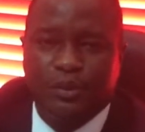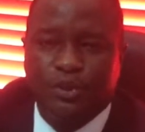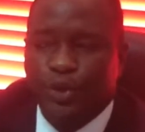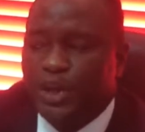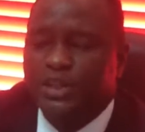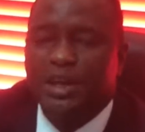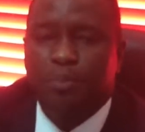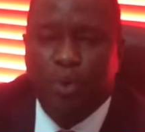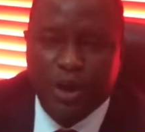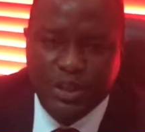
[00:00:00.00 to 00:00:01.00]
So it's
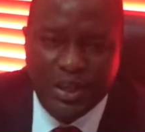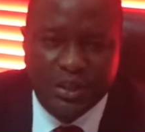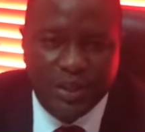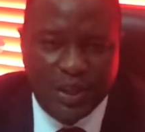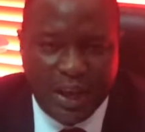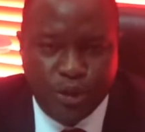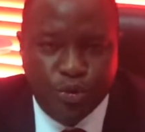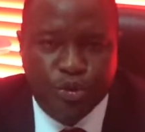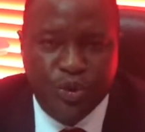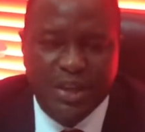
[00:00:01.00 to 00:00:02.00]
important that you
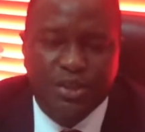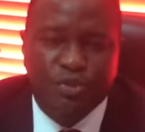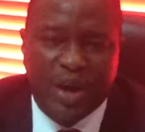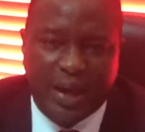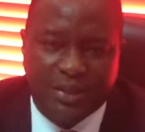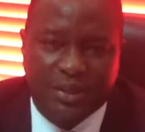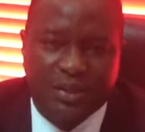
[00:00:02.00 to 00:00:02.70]
dress right